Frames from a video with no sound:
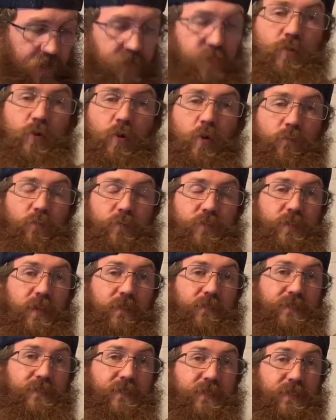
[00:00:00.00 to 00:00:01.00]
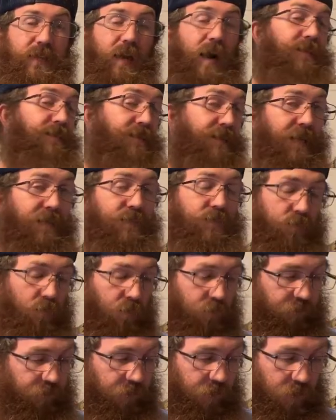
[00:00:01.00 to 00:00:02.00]
that sold for $17. And that
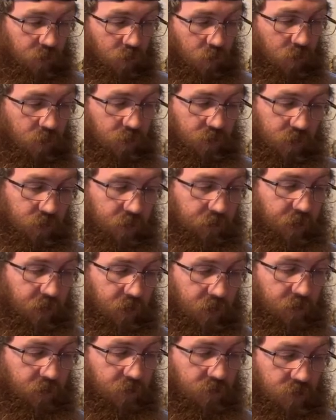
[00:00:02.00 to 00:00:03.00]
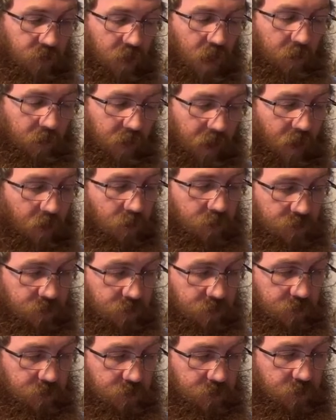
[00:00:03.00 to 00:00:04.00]
sold fairly quickly, about a couple hours
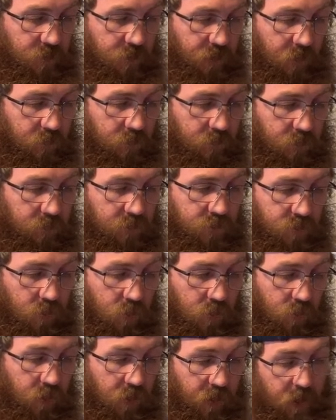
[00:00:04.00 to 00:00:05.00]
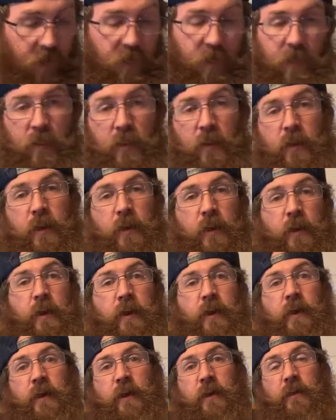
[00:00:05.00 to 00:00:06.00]
until that one was sold.
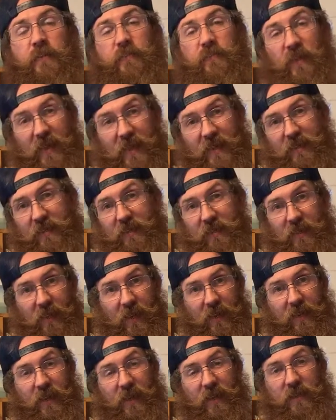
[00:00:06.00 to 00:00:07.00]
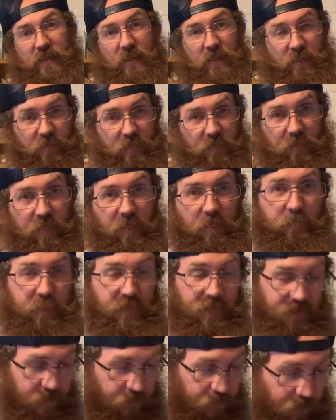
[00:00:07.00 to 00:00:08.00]
Then I got another
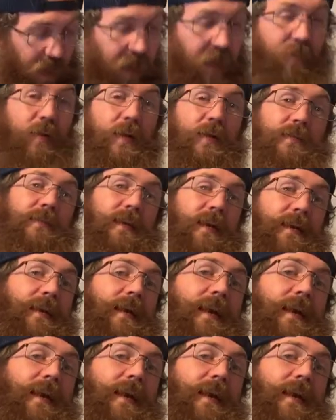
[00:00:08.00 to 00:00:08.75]
piece of Pyrex that